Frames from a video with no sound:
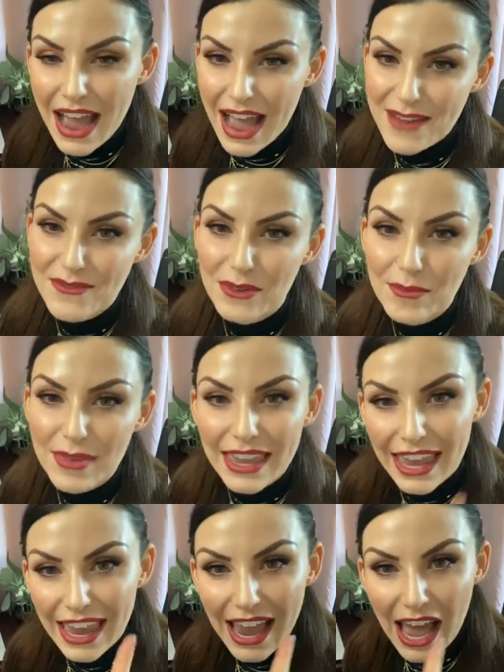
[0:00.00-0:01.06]
I will
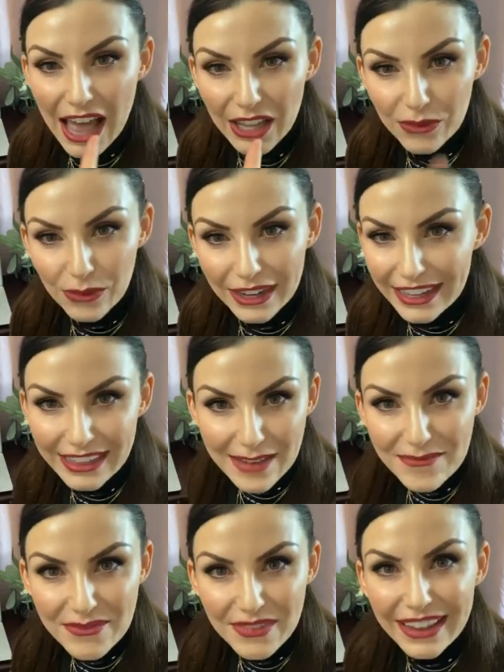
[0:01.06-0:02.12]
be reading
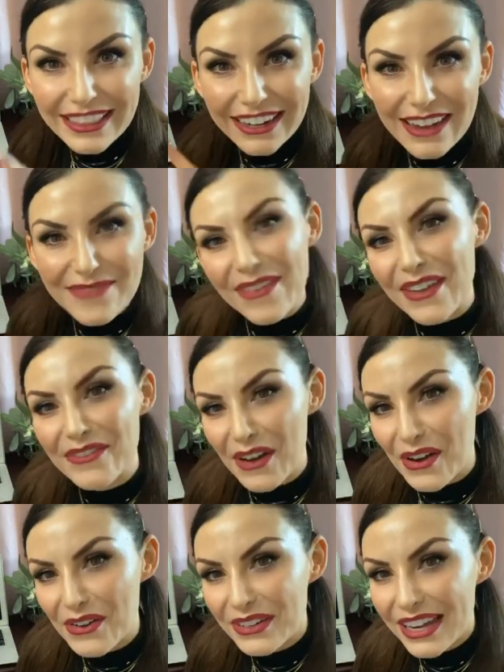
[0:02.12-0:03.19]
them right there on my
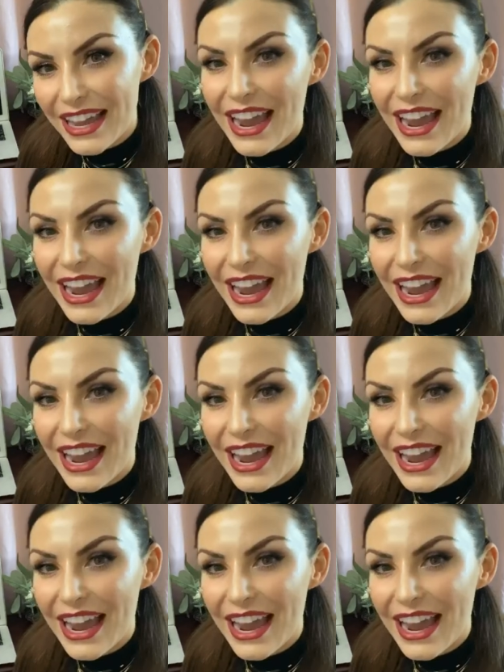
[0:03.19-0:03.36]
phone.